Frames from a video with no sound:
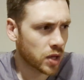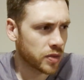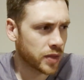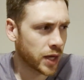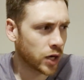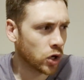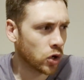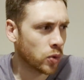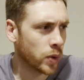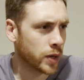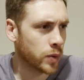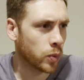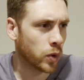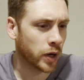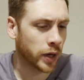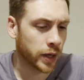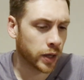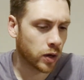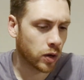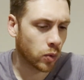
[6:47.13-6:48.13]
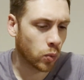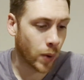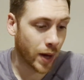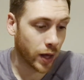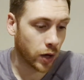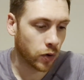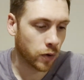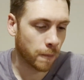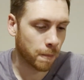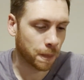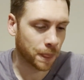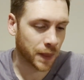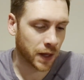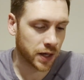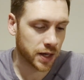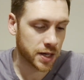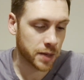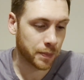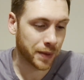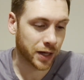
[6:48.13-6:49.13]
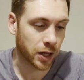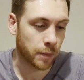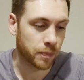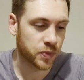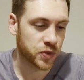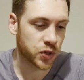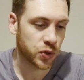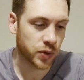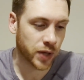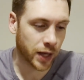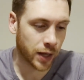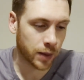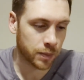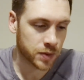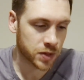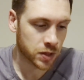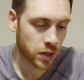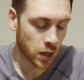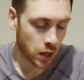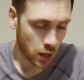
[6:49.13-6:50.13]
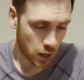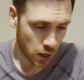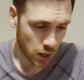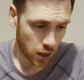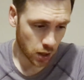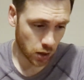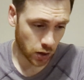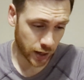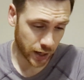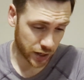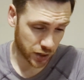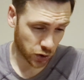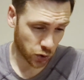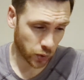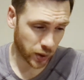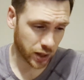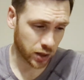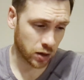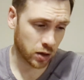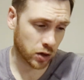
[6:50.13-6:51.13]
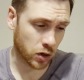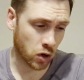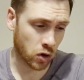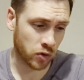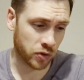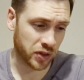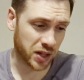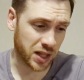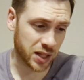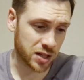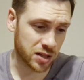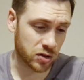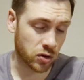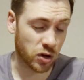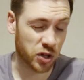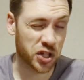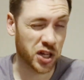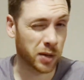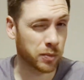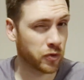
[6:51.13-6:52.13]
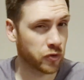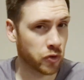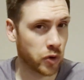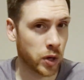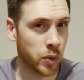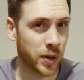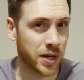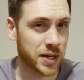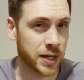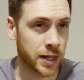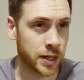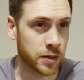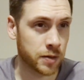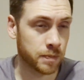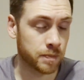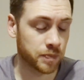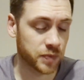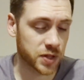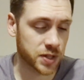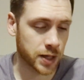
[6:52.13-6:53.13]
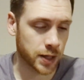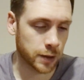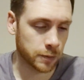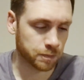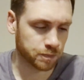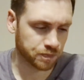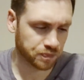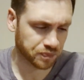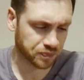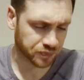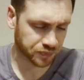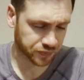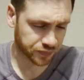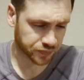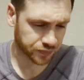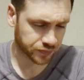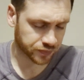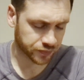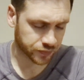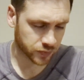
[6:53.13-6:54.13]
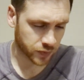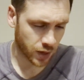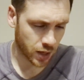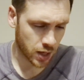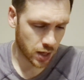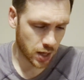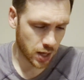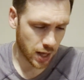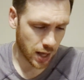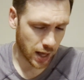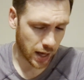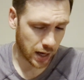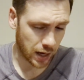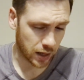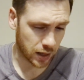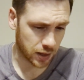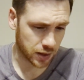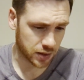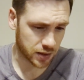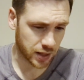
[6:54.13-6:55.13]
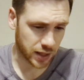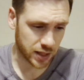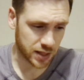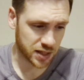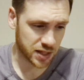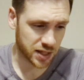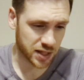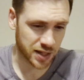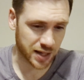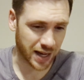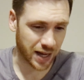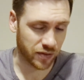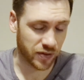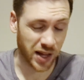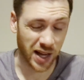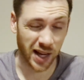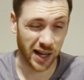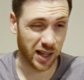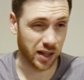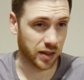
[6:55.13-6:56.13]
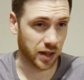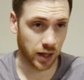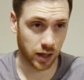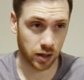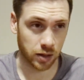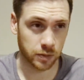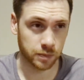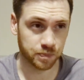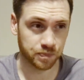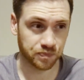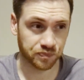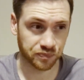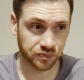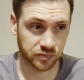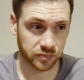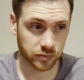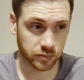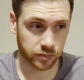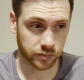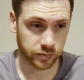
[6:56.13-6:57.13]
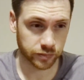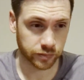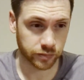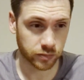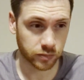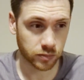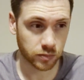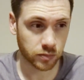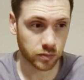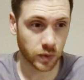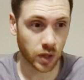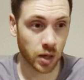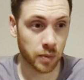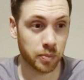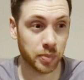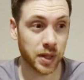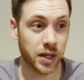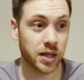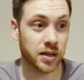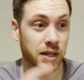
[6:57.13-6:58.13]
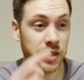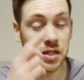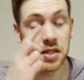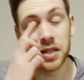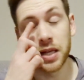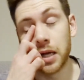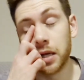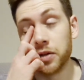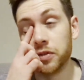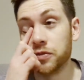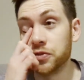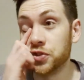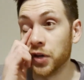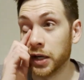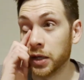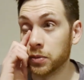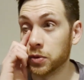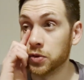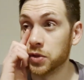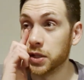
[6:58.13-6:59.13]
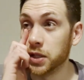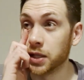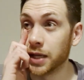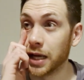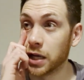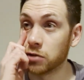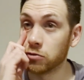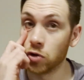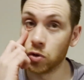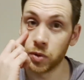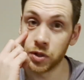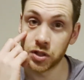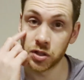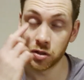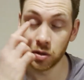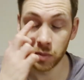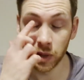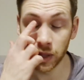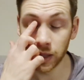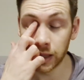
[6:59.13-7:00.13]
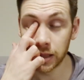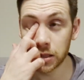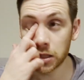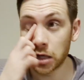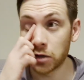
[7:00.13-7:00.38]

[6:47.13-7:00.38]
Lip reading: That all went well, and I did pick up 2 games. I had a quick look on the stock check before I went in today, and they didn't have anything big. They did have Dragon Ball Z Kakarot, which is on my list